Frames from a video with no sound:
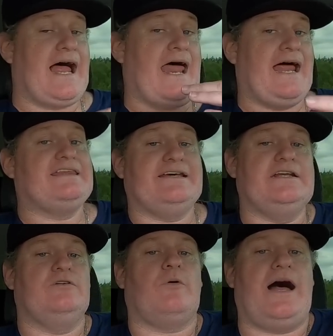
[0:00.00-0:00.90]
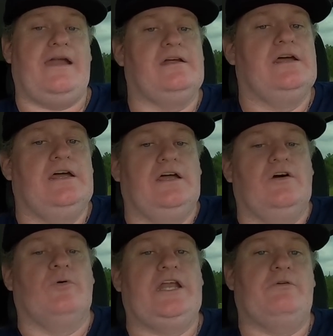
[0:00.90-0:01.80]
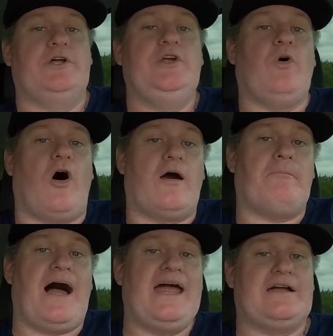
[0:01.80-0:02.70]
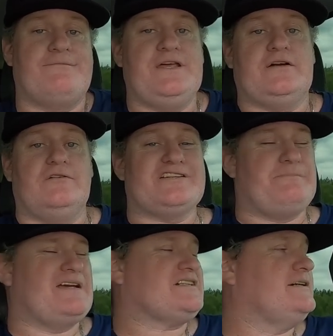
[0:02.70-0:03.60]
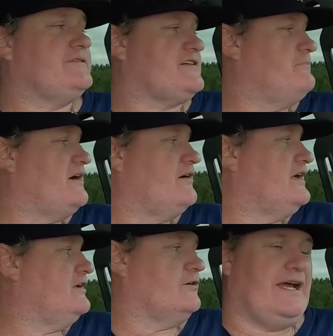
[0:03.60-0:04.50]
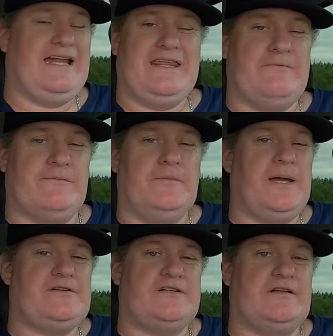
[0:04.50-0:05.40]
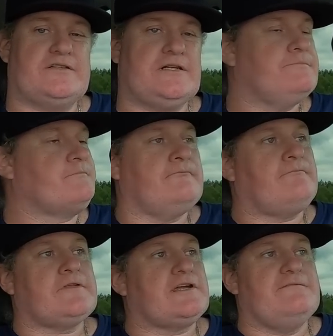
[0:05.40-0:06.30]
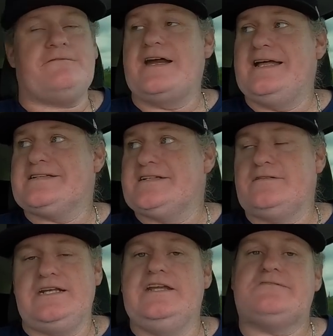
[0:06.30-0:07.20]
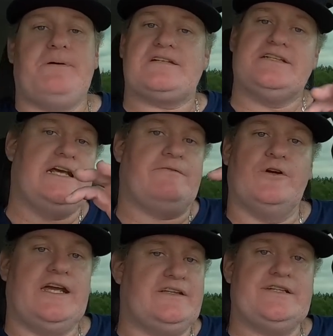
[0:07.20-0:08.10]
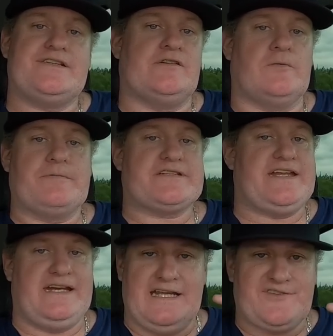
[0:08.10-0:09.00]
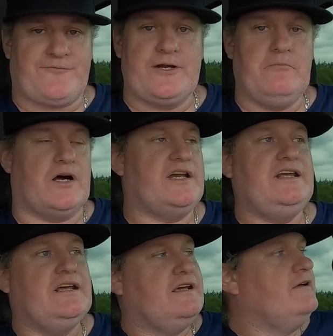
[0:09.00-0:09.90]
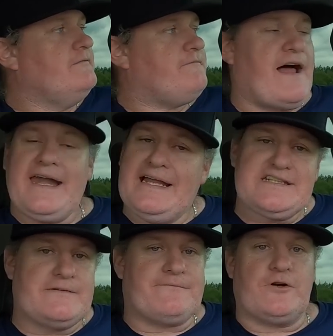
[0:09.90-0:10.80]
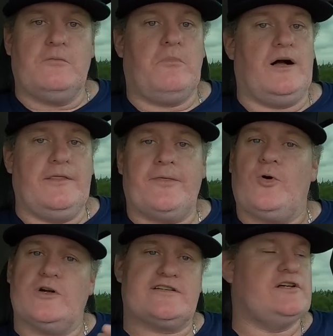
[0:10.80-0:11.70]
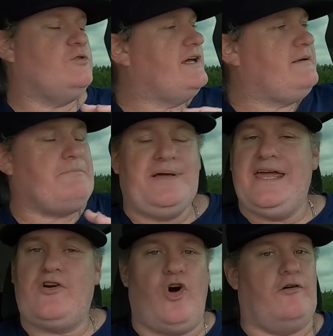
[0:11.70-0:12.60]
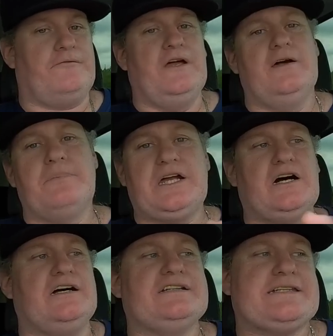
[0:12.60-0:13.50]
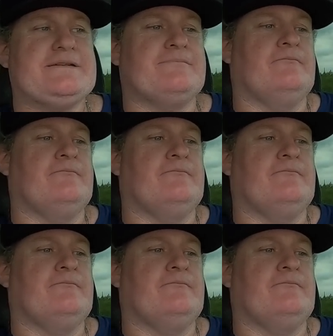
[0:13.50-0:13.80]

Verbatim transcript: and I tell you what, when you are buying a vehicle, especially if it's American or anything from a major dealership, finance it. Especially if you're getting a 0%, it's free money. Finance it for a month or two and then pay it off, because